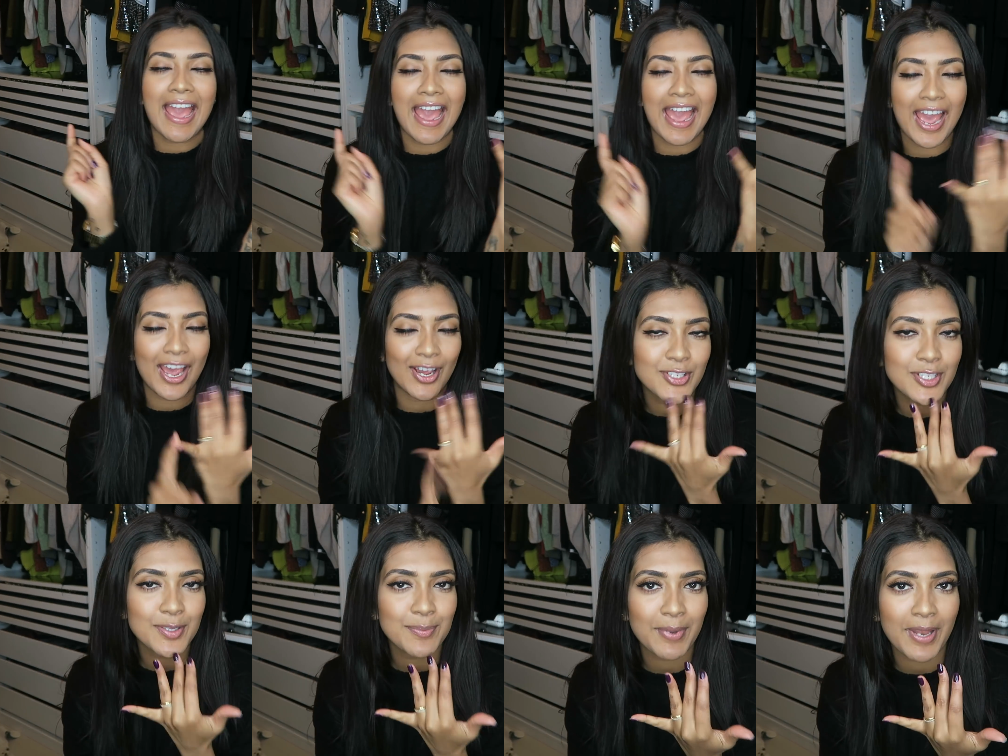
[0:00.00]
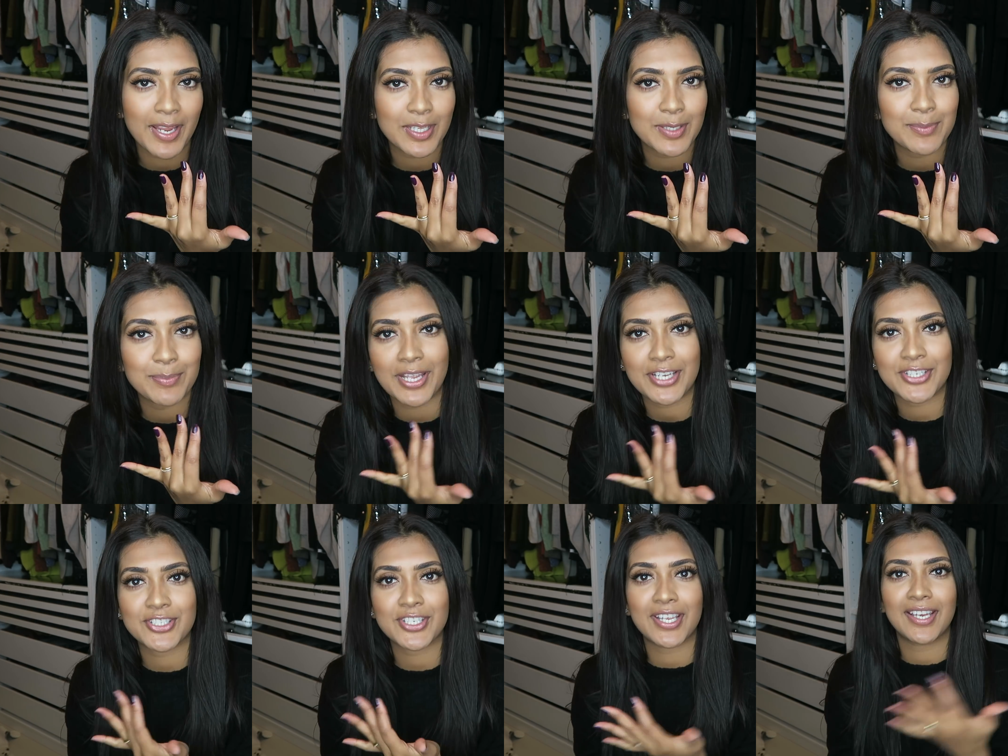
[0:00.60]
how to apply your
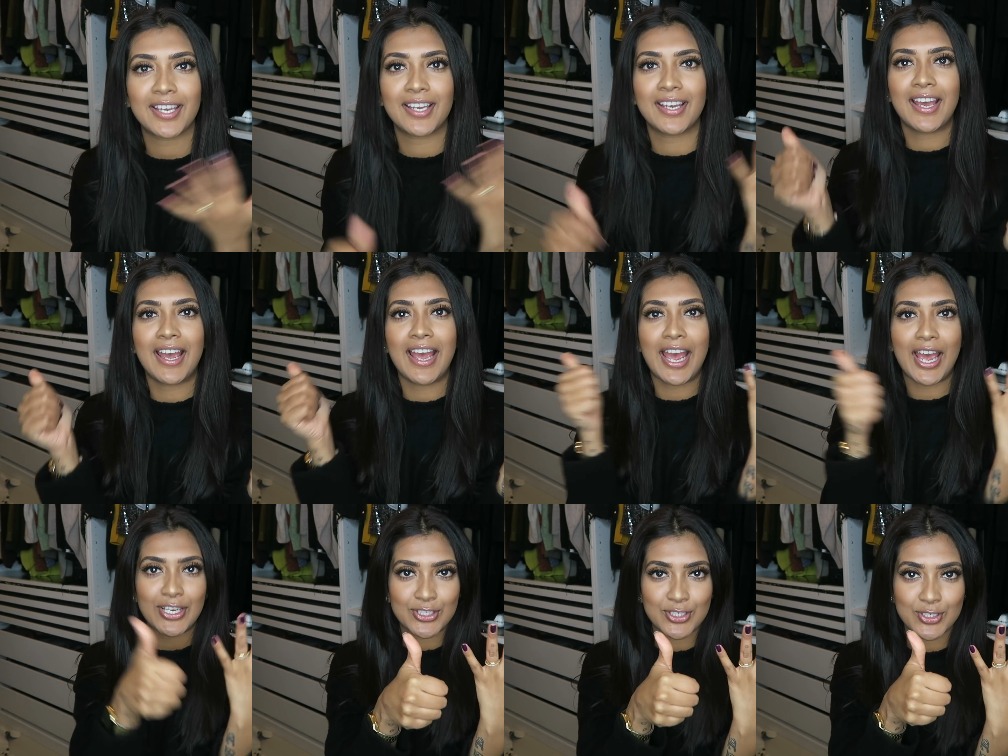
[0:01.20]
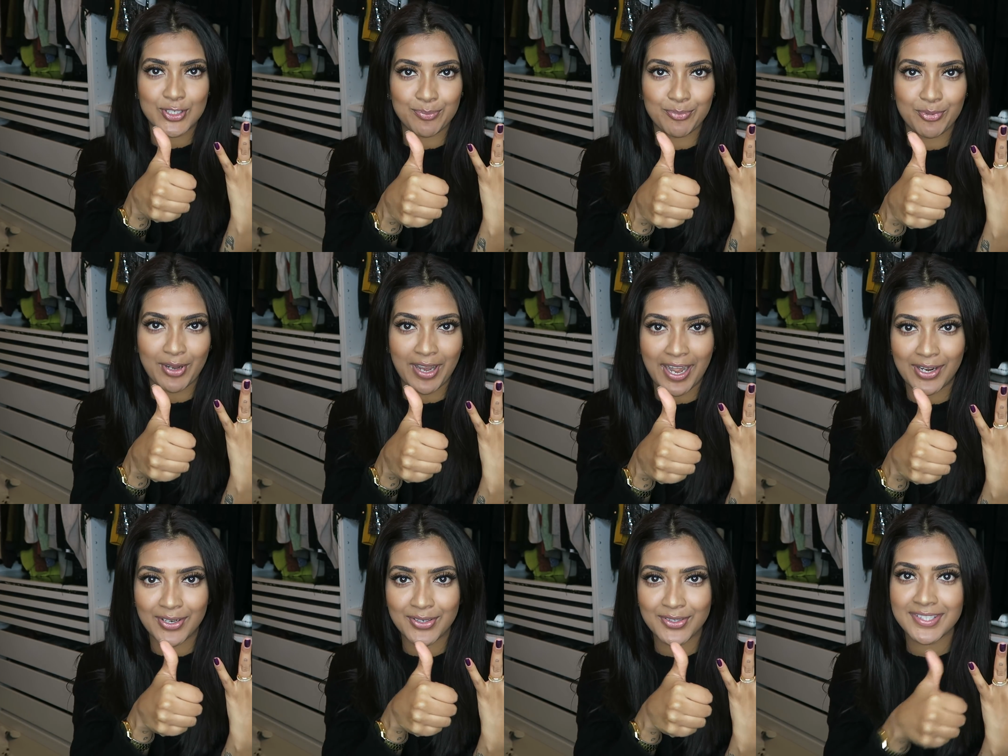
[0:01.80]
blusher, how to do
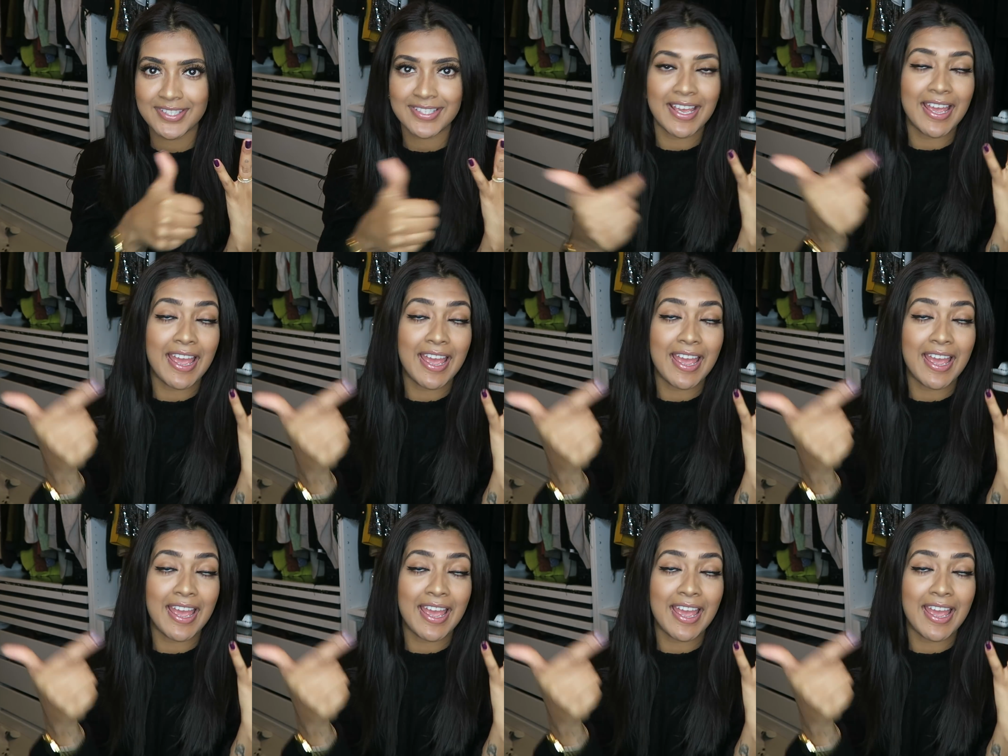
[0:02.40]
brows,